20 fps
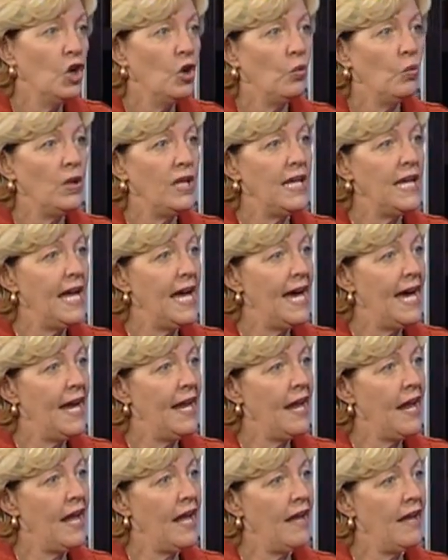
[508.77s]
We
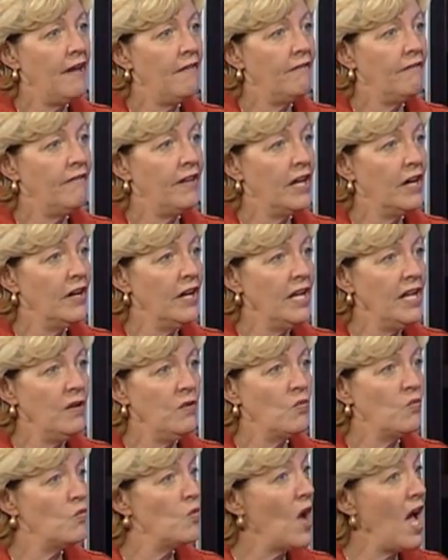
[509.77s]
had a very
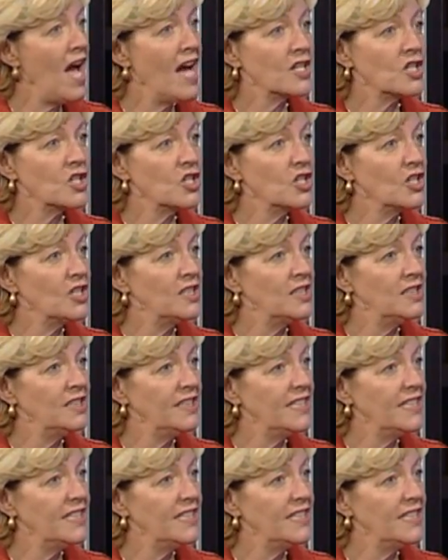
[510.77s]
rational,